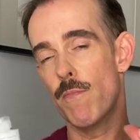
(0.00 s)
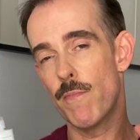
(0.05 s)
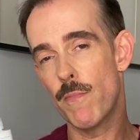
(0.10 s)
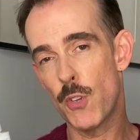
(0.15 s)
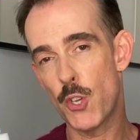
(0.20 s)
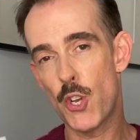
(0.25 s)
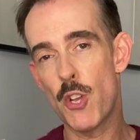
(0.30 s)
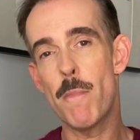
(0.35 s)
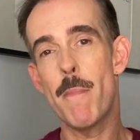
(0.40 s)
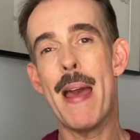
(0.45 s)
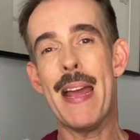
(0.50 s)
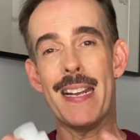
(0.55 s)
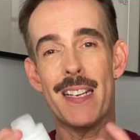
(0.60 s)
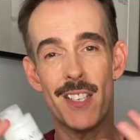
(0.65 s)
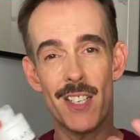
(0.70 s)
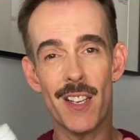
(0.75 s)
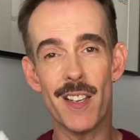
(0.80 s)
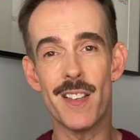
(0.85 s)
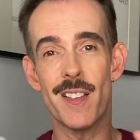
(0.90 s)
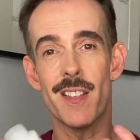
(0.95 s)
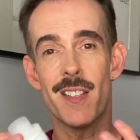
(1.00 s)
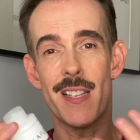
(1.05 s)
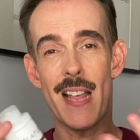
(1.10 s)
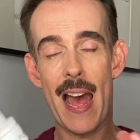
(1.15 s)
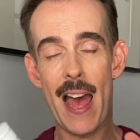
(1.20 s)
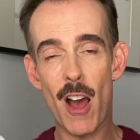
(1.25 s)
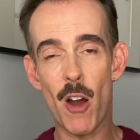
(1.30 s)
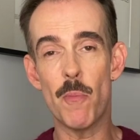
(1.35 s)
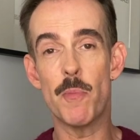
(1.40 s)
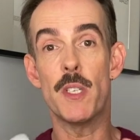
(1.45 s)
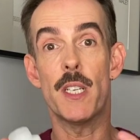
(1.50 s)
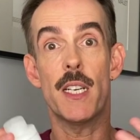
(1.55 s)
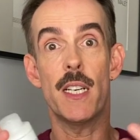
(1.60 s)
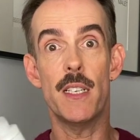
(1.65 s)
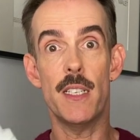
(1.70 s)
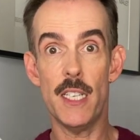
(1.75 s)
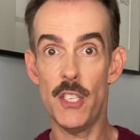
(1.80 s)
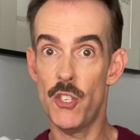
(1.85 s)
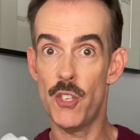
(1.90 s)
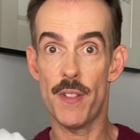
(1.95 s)
humectants that help to
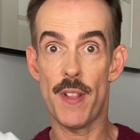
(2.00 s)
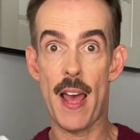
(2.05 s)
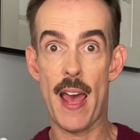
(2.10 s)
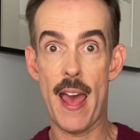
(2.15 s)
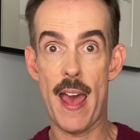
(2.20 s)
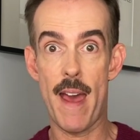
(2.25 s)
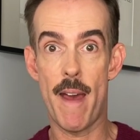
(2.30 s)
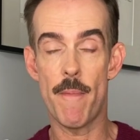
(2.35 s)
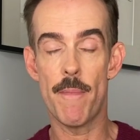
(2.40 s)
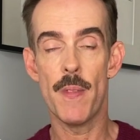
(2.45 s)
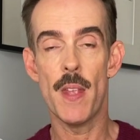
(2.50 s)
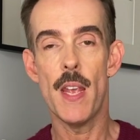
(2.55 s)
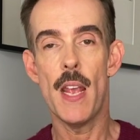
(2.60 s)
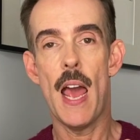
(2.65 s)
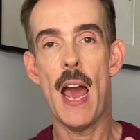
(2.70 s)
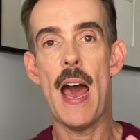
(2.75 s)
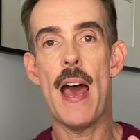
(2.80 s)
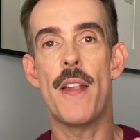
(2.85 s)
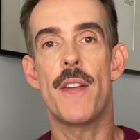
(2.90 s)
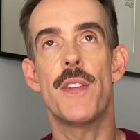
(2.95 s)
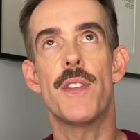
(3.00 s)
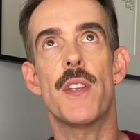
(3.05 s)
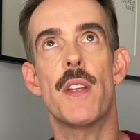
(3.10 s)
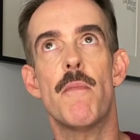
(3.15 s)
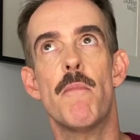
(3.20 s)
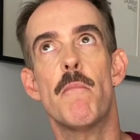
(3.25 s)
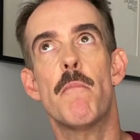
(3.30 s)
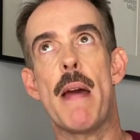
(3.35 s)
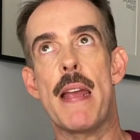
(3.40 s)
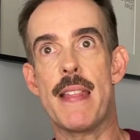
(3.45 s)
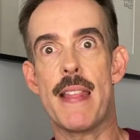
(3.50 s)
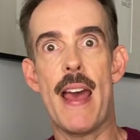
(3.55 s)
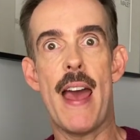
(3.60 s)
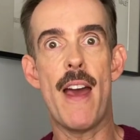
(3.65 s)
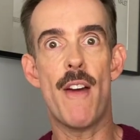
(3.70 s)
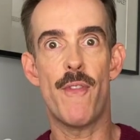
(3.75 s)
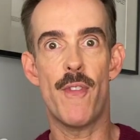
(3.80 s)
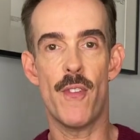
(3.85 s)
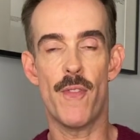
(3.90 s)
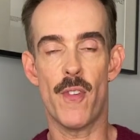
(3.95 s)
condition the hair and make the hair
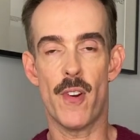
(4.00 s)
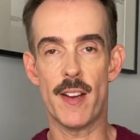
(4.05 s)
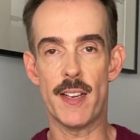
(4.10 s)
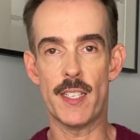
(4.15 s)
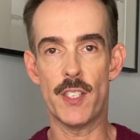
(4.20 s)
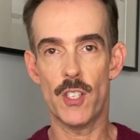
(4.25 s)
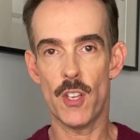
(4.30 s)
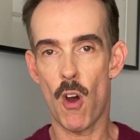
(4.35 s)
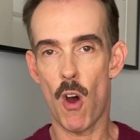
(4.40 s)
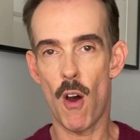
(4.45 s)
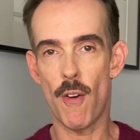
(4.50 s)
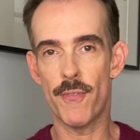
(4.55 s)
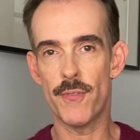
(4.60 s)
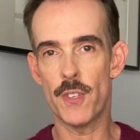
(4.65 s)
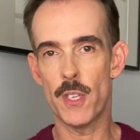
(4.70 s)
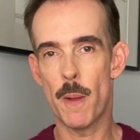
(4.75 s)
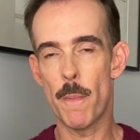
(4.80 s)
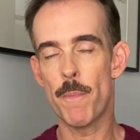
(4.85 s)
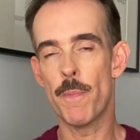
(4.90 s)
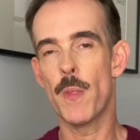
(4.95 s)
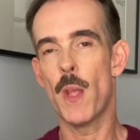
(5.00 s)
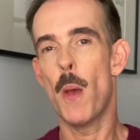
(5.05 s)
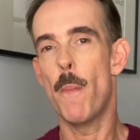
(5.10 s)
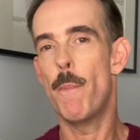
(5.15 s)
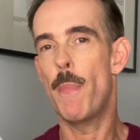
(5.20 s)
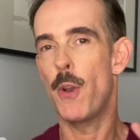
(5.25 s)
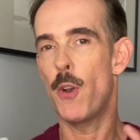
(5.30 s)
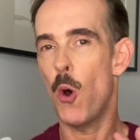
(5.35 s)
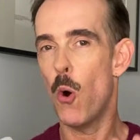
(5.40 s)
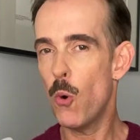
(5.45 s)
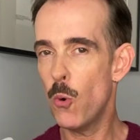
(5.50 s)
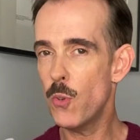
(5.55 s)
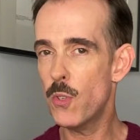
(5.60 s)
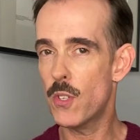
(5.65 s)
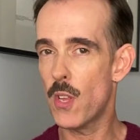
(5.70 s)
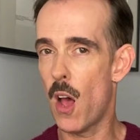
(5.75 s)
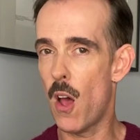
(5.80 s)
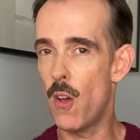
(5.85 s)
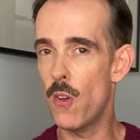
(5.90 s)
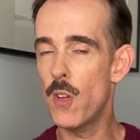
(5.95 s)
feel very soft, but
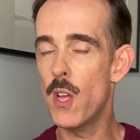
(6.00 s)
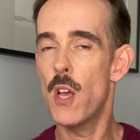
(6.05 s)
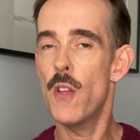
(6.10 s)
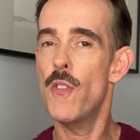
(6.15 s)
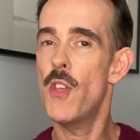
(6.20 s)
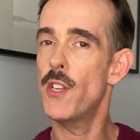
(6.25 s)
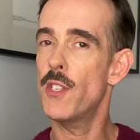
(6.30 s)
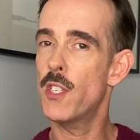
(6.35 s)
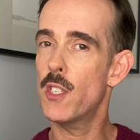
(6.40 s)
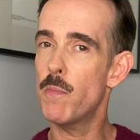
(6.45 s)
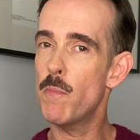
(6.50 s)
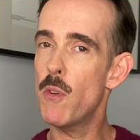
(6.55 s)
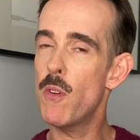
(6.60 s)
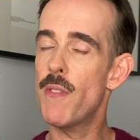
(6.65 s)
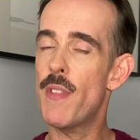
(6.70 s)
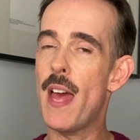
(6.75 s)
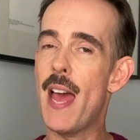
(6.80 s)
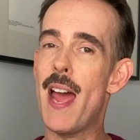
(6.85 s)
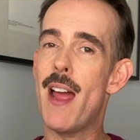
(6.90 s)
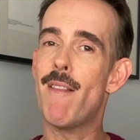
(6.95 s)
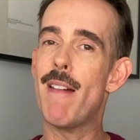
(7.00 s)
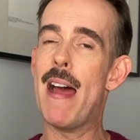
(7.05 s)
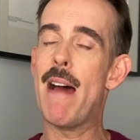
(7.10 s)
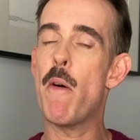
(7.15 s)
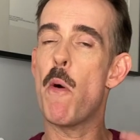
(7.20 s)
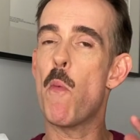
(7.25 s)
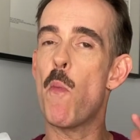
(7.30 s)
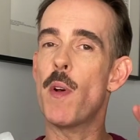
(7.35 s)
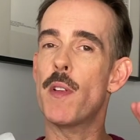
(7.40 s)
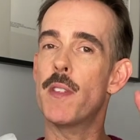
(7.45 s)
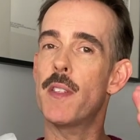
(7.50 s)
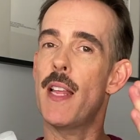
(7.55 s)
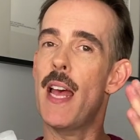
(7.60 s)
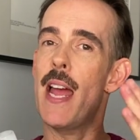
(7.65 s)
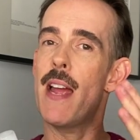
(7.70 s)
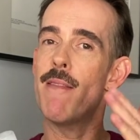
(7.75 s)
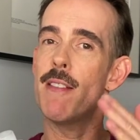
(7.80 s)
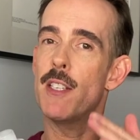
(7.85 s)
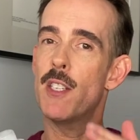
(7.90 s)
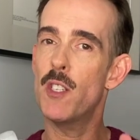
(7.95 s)
also that smooth the hair out, and once the
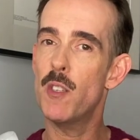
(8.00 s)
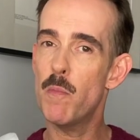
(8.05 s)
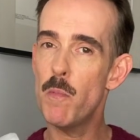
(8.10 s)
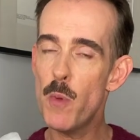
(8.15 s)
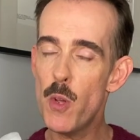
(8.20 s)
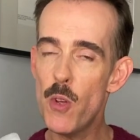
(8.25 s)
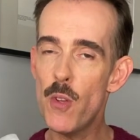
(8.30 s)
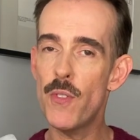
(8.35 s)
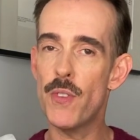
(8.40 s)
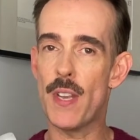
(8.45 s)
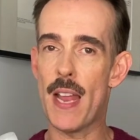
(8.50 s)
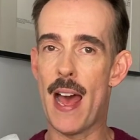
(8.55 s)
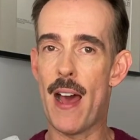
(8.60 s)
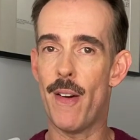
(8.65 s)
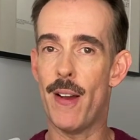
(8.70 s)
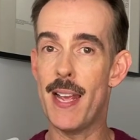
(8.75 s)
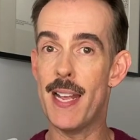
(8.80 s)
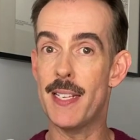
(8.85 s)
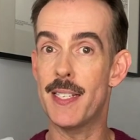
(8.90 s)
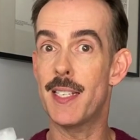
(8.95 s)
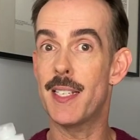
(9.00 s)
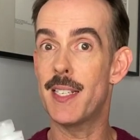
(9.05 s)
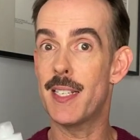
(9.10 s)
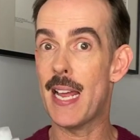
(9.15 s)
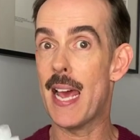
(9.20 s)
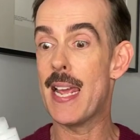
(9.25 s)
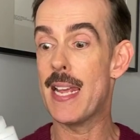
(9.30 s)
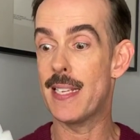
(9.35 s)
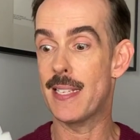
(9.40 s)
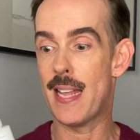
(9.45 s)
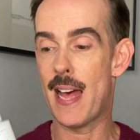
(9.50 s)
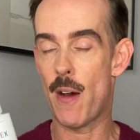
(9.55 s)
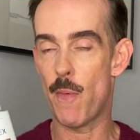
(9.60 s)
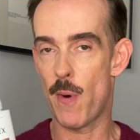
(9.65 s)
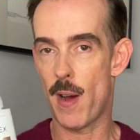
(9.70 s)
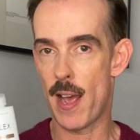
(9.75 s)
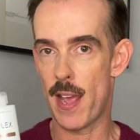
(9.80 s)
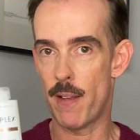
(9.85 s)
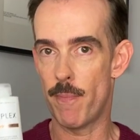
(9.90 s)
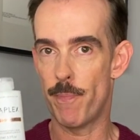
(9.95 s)
hair is smoothed out, it stays that
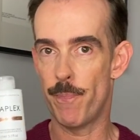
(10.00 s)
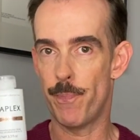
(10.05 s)
way.